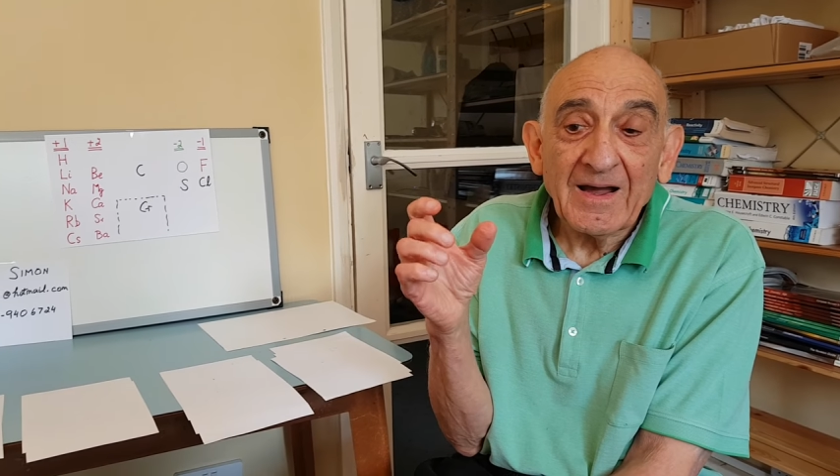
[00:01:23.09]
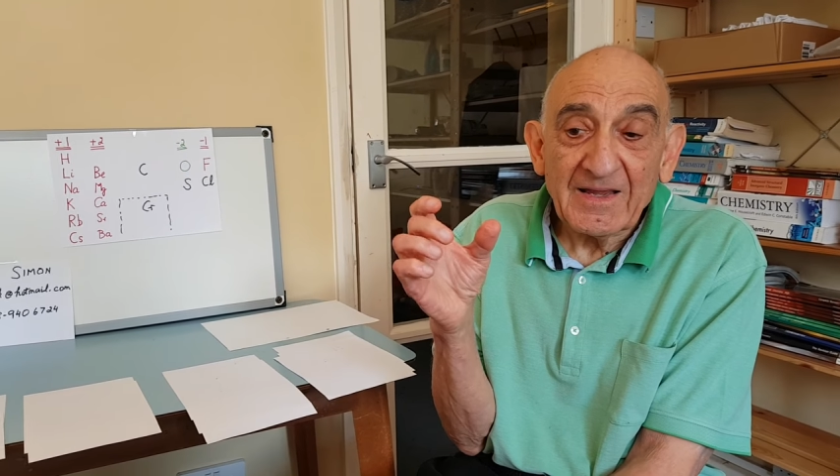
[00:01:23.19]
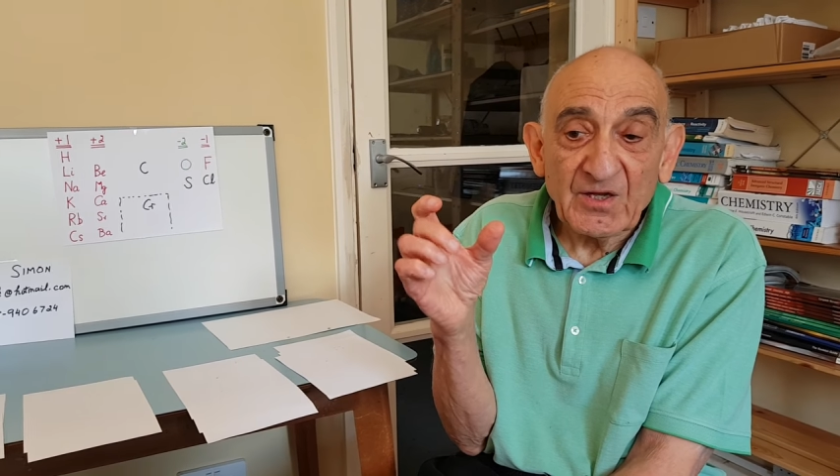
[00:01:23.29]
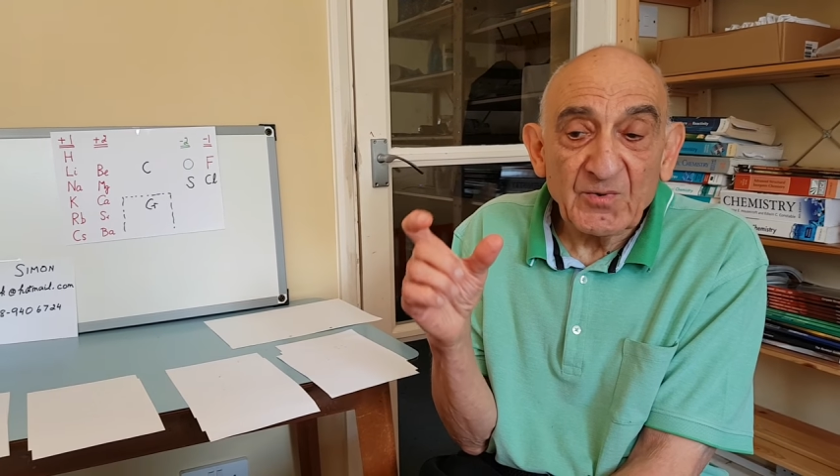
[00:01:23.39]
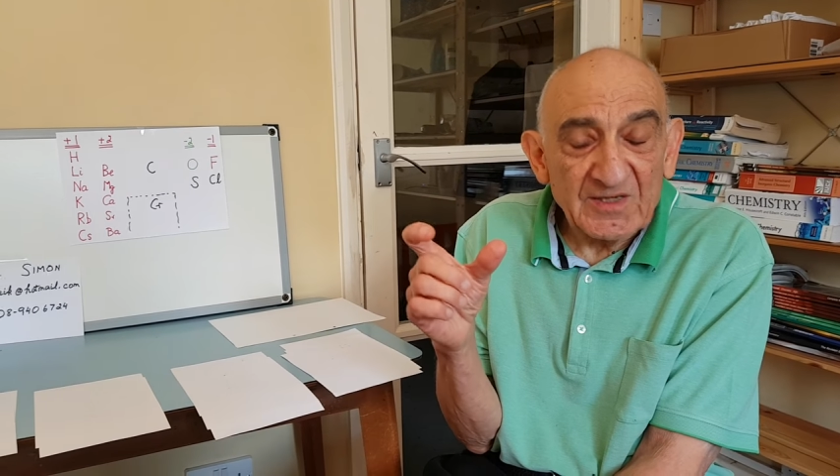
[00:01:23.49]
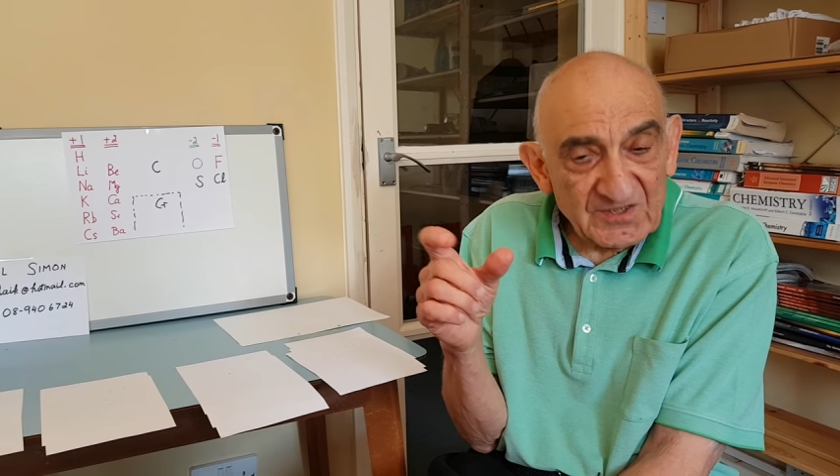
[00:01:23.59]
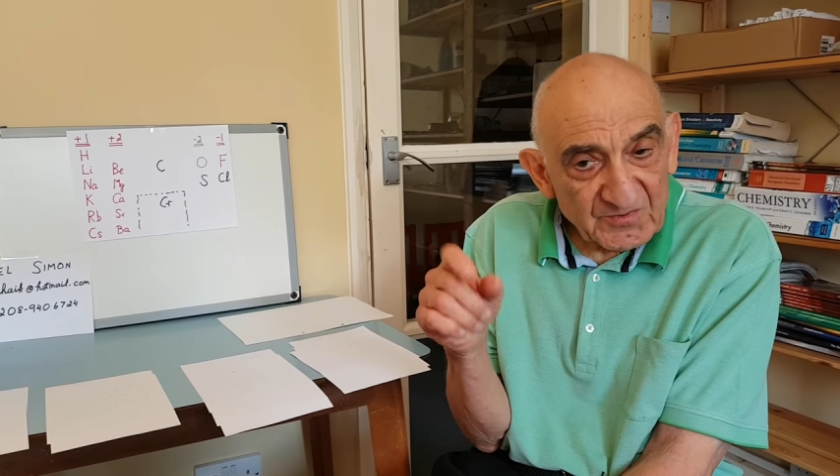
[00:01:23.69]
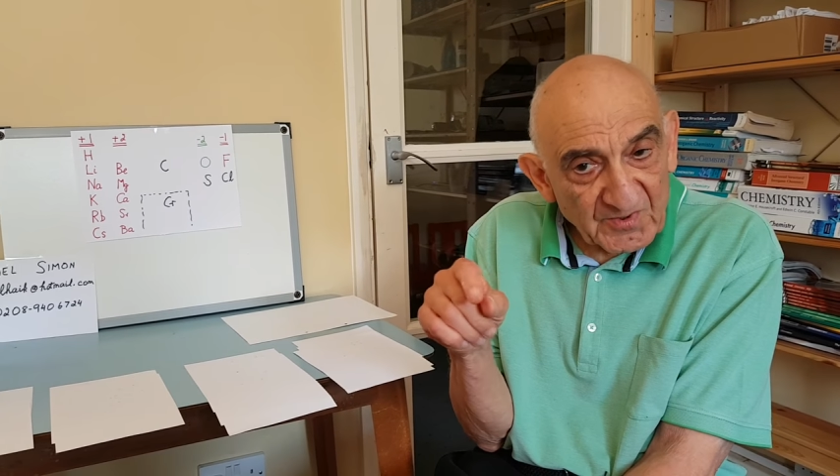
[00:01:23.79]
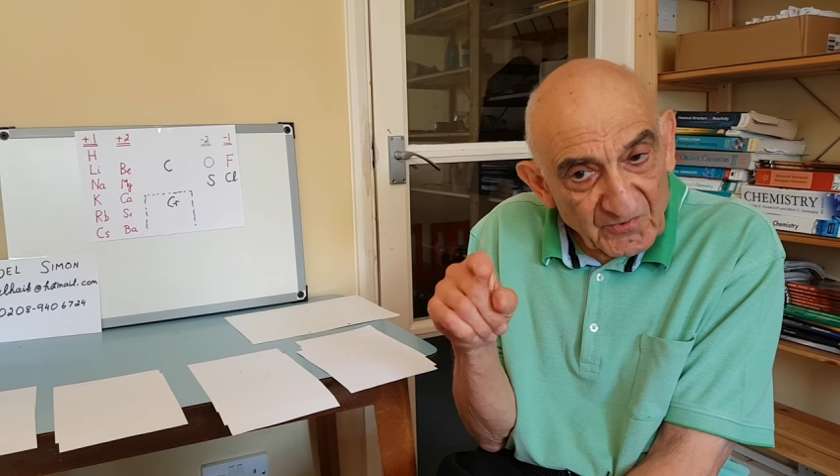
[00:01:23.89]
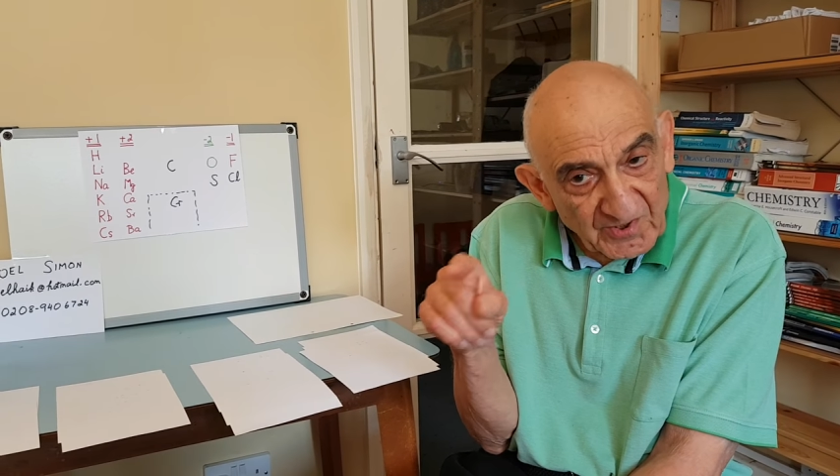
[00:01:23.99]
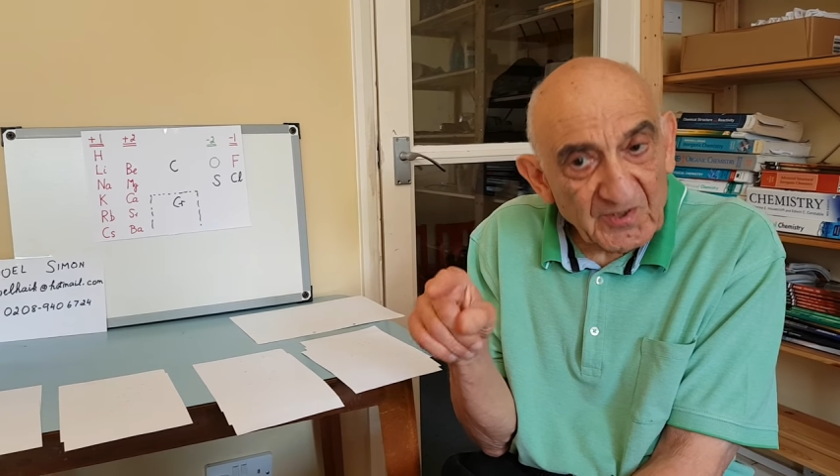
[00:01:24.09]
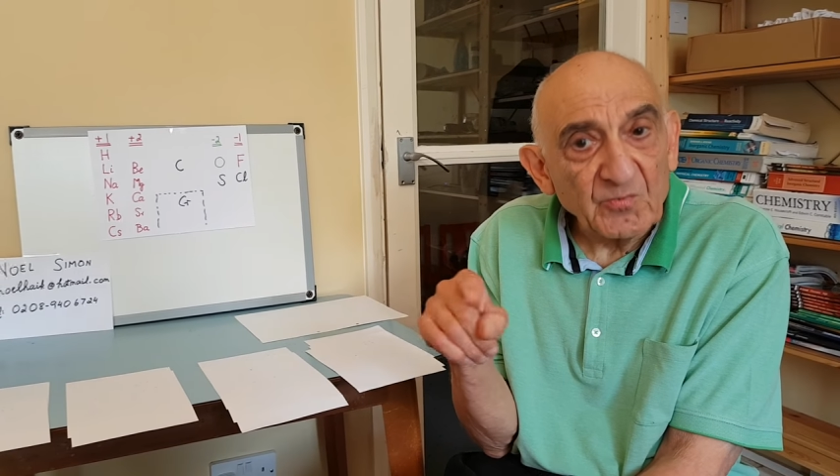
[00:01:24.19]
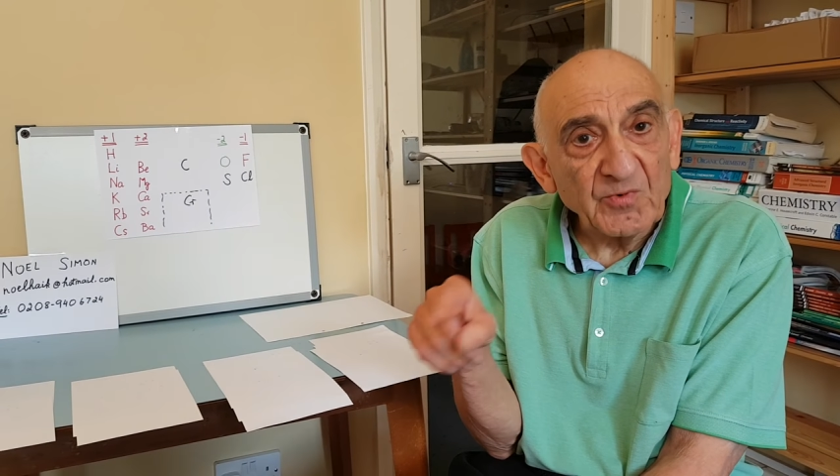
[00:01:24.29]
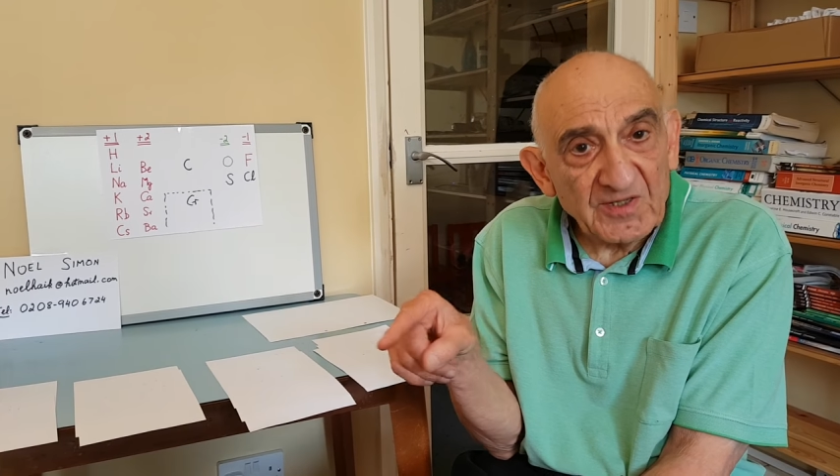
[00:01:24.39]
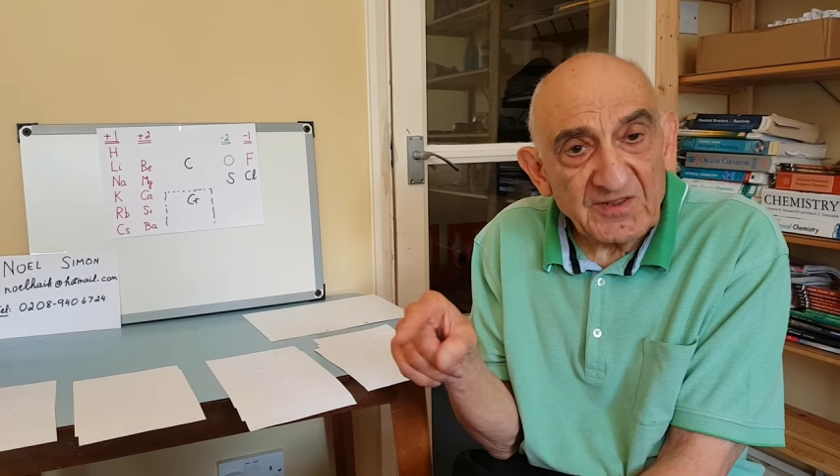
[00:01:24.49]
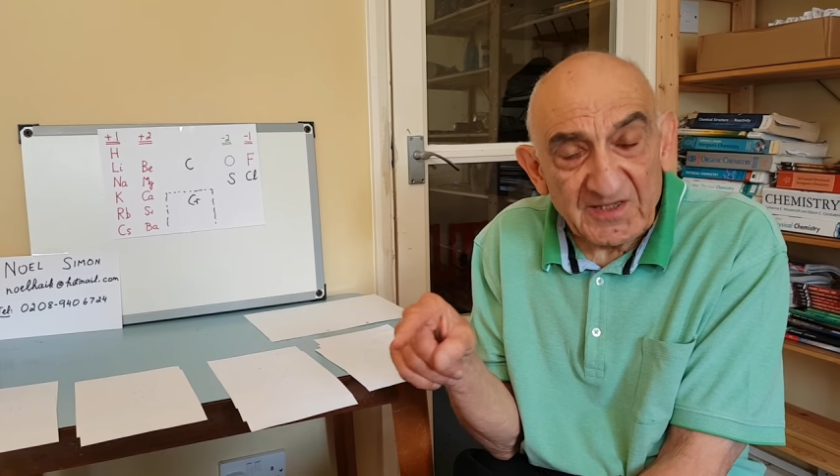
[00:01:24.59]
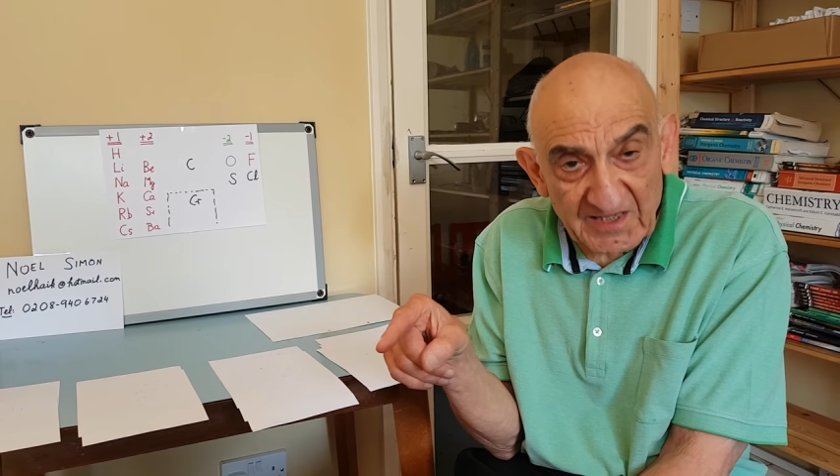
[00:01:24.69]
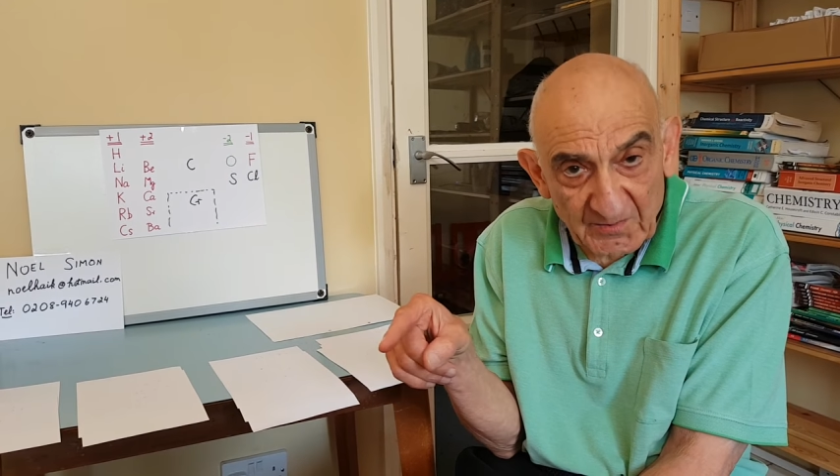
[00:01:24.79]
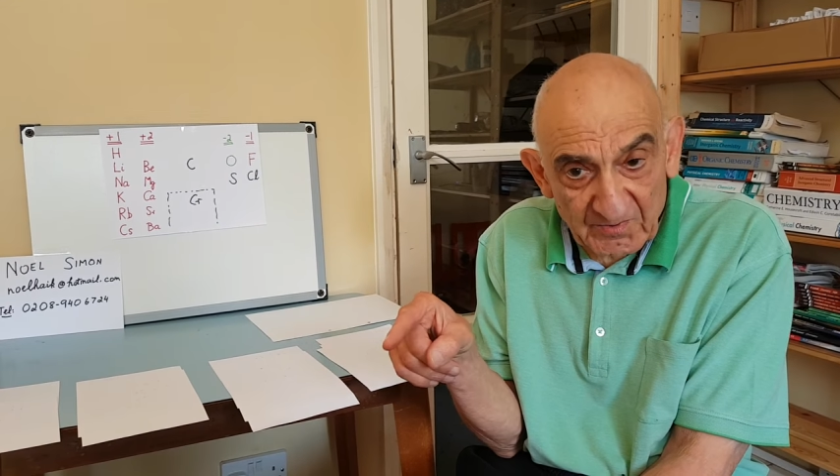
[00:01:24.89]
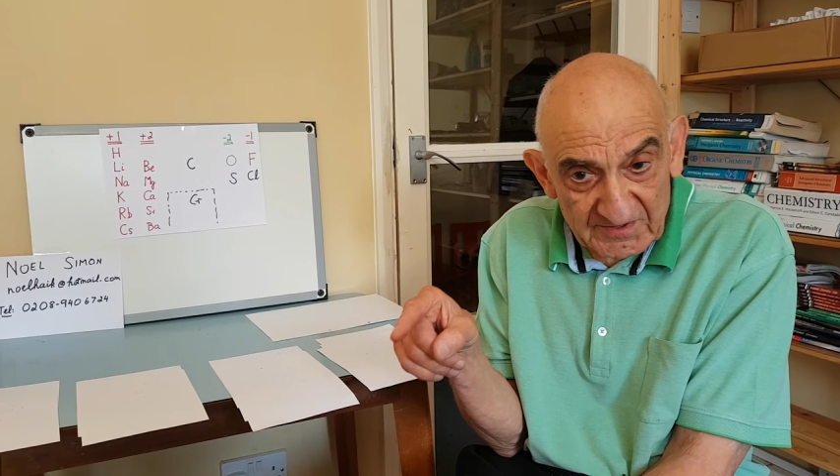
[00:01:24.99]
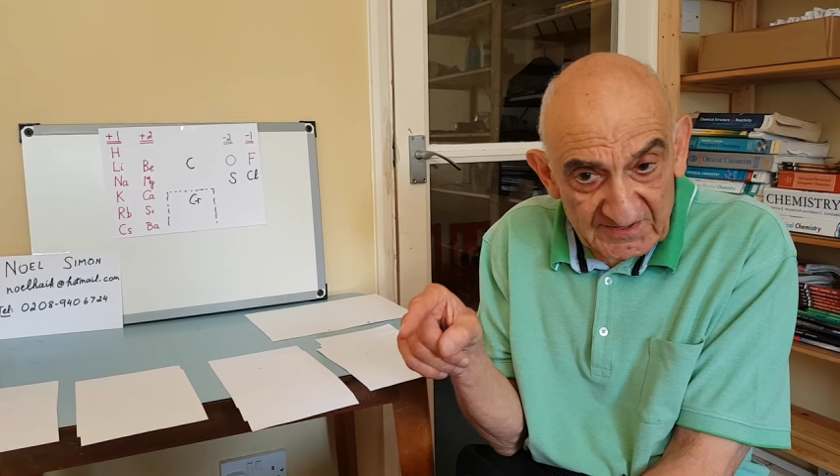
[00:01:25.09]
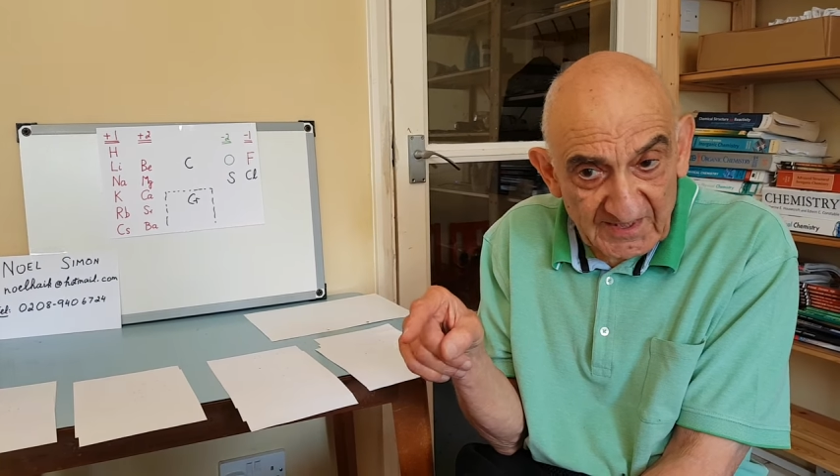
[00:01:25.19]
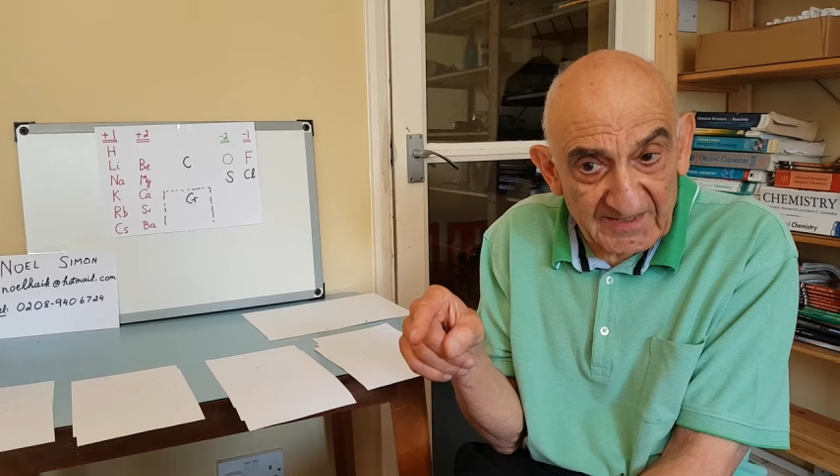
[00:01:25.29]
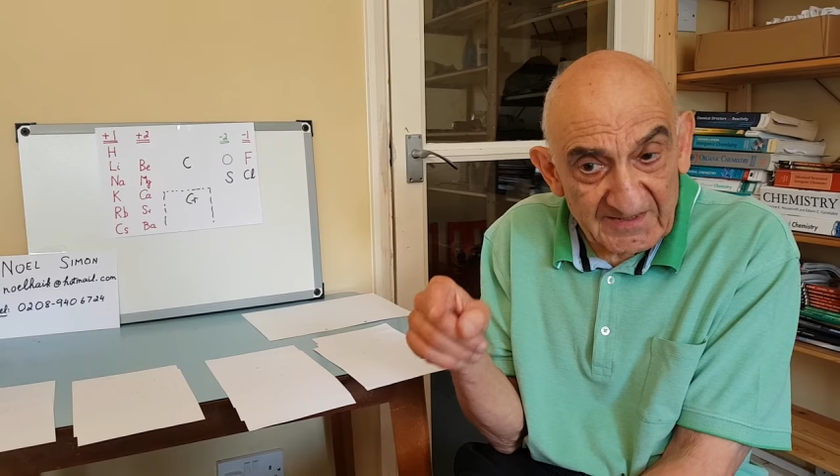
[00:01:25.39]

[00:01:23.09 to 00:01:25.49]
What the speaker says: equations were written with an equal sign,